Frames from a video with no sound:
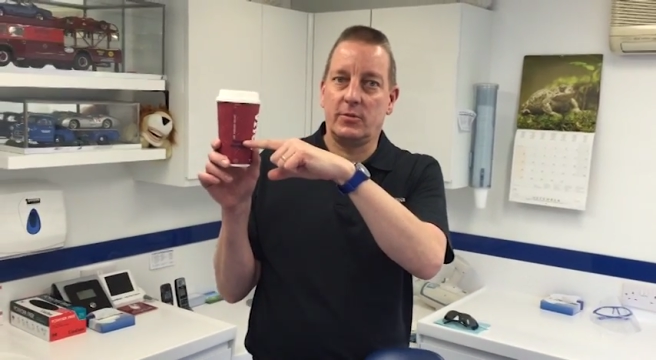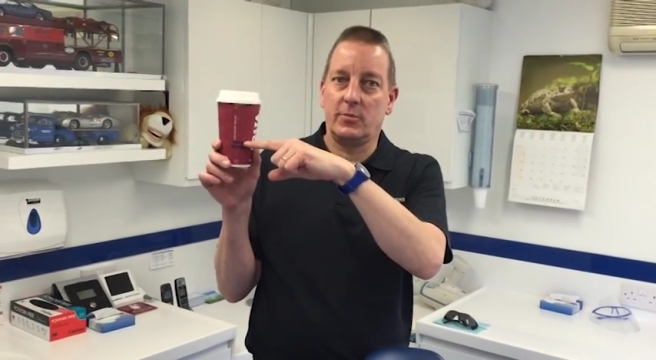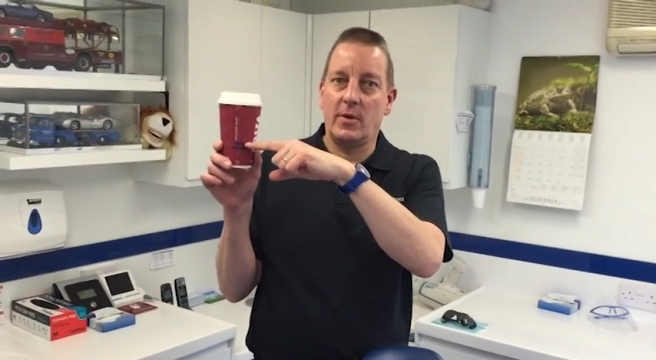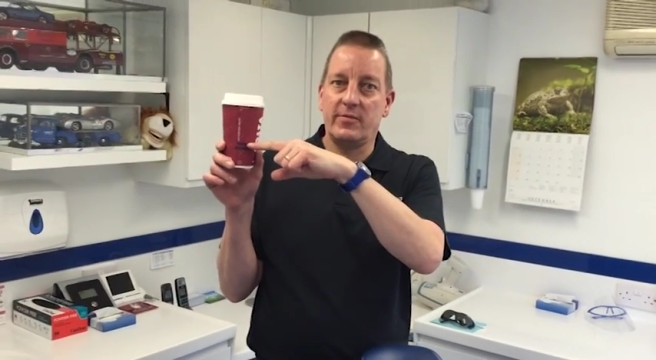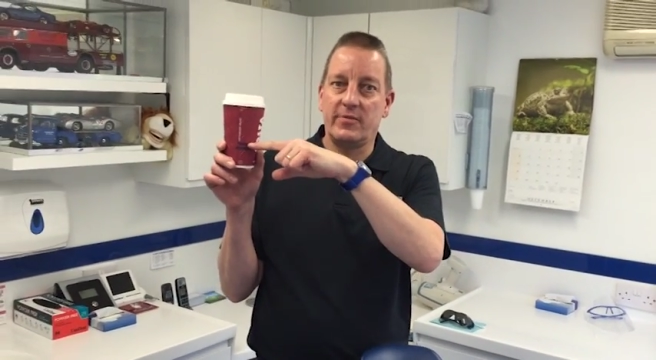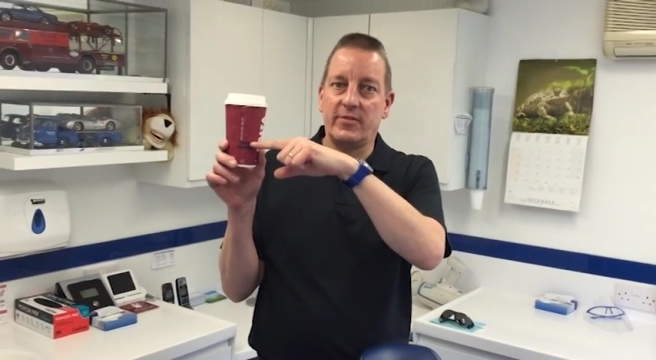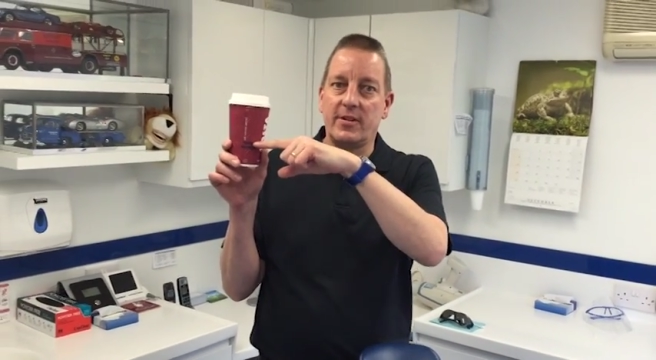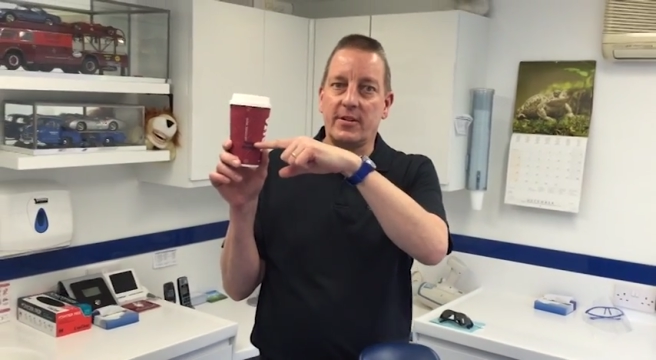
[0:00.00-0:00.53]
is
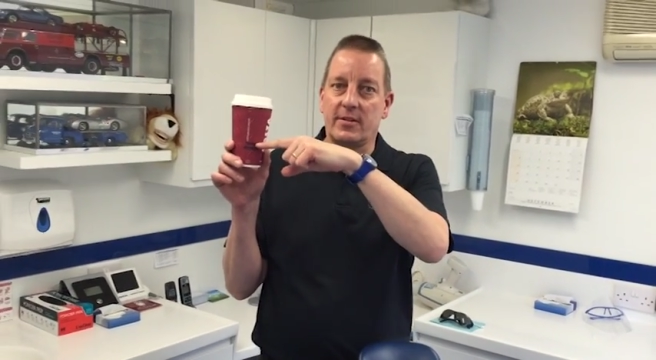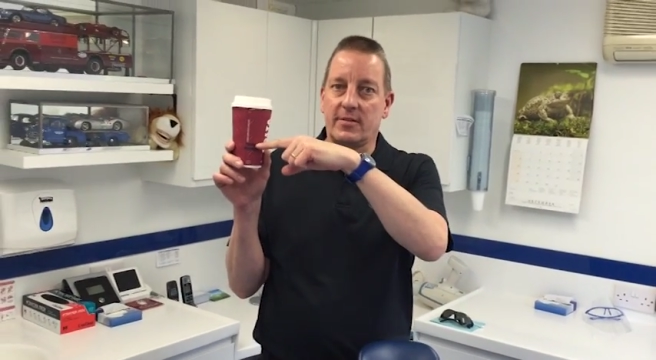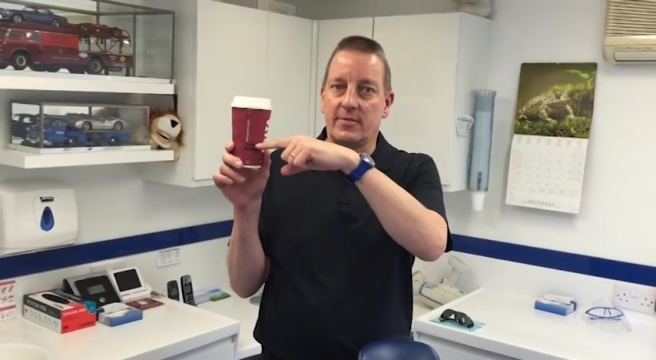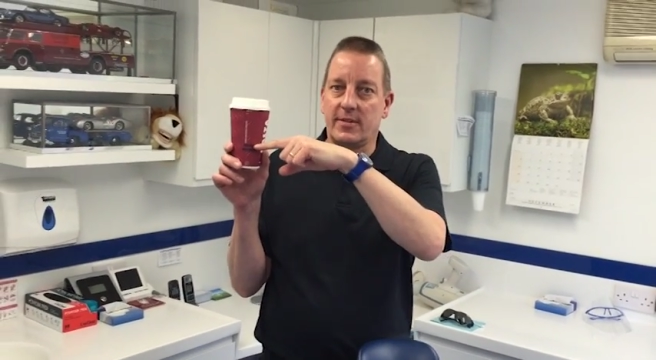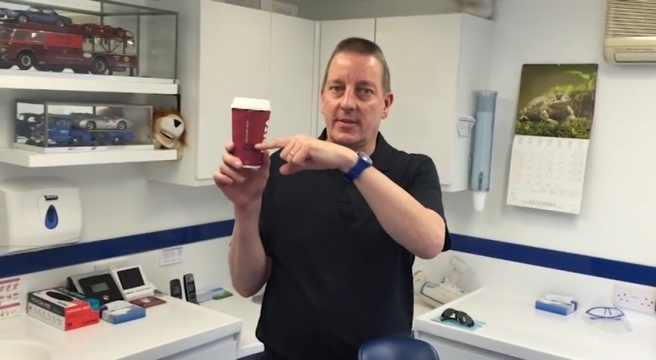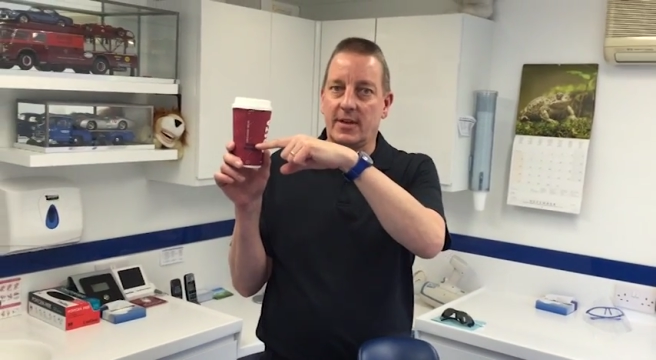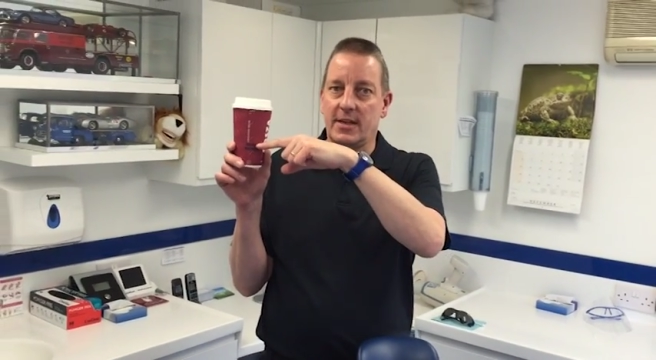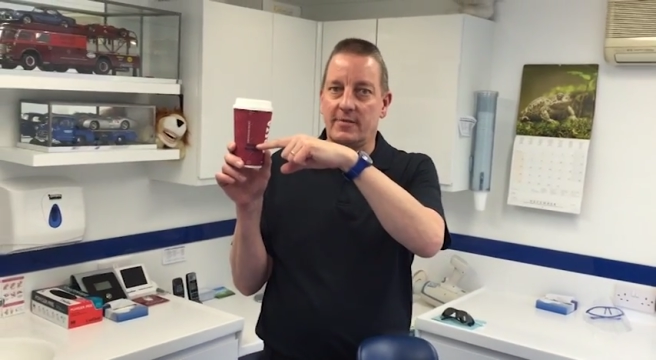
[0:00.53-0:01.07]
1/5
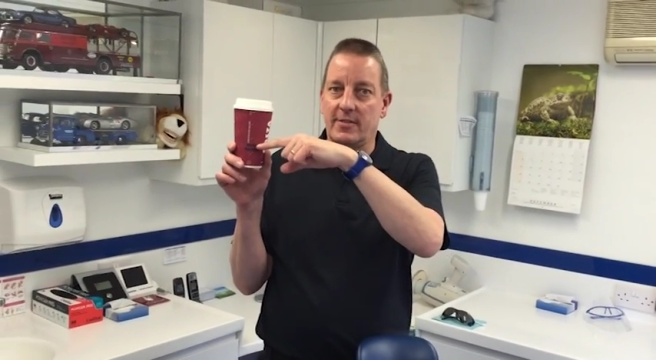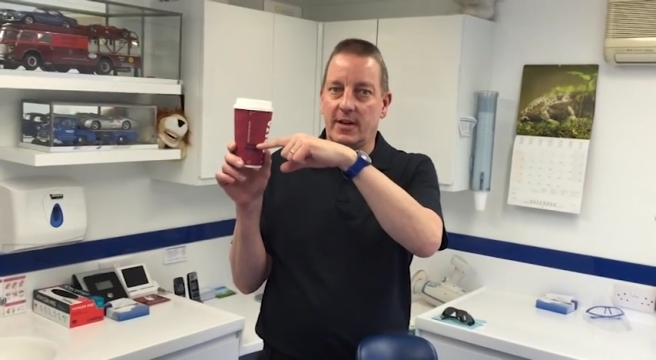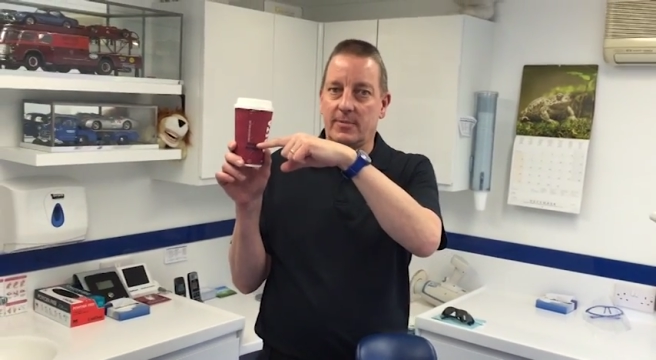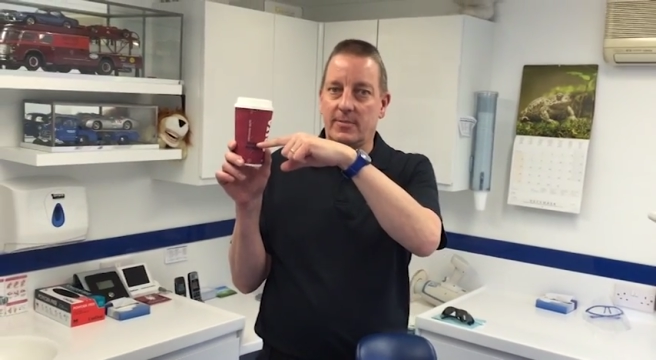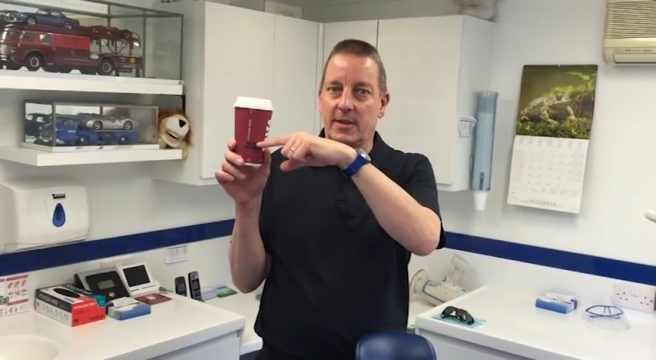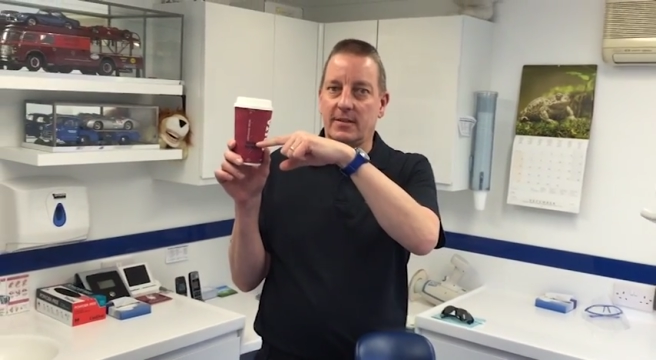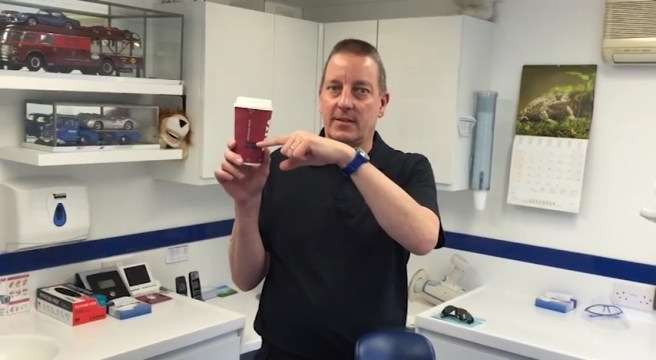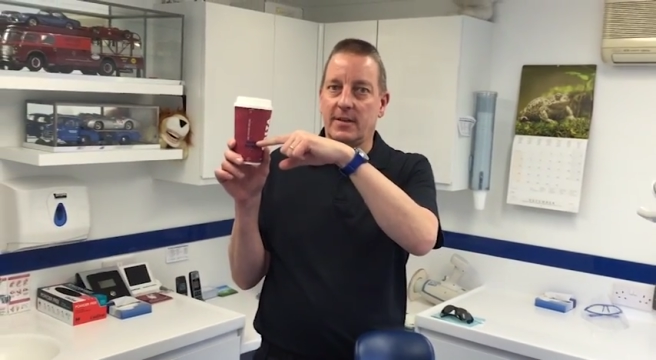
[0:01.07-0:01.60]
of the daily
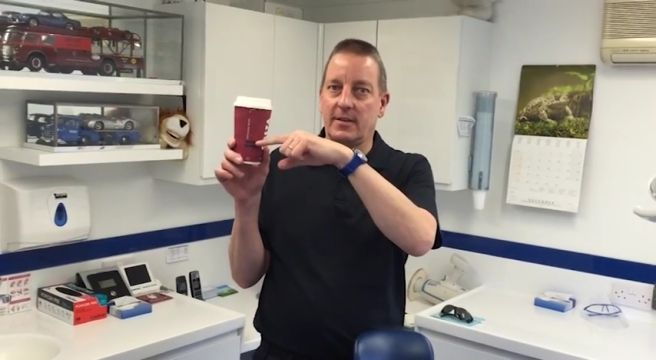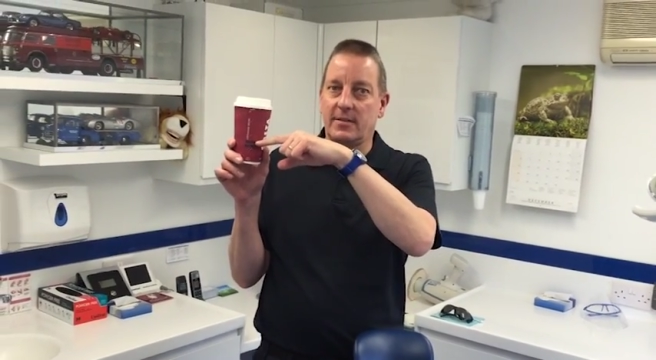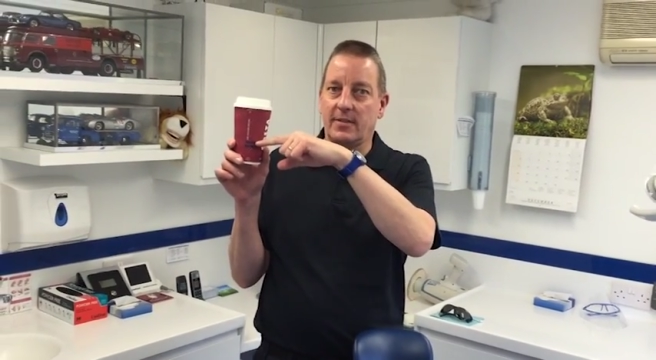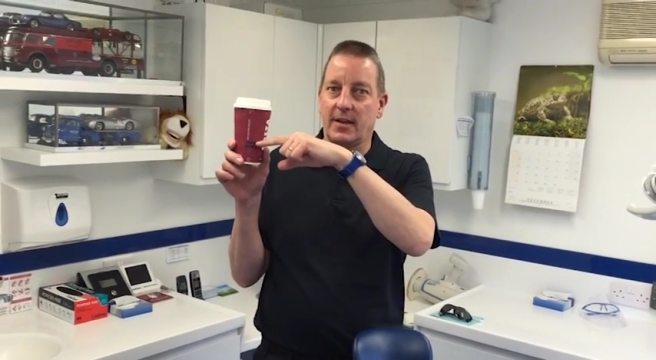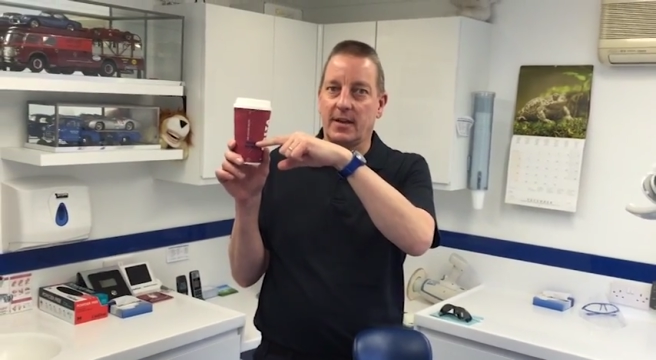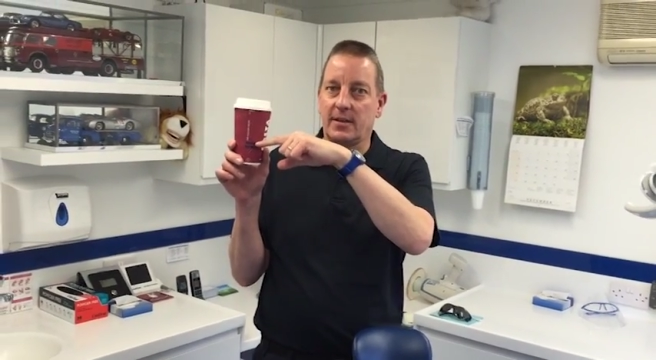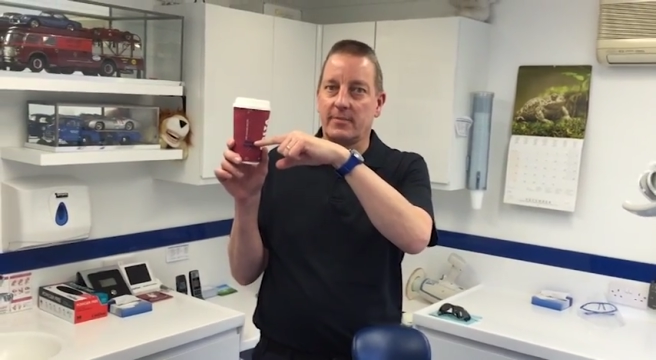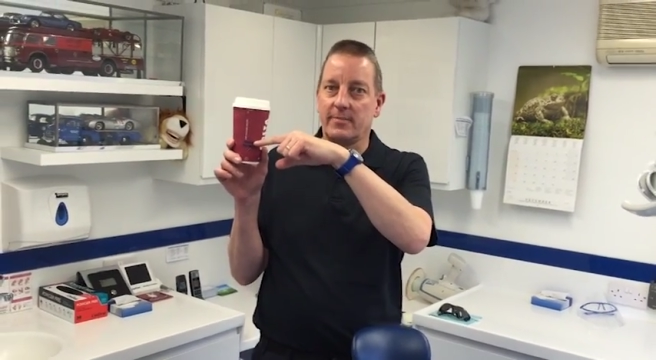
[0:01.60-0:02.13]
recommended intake,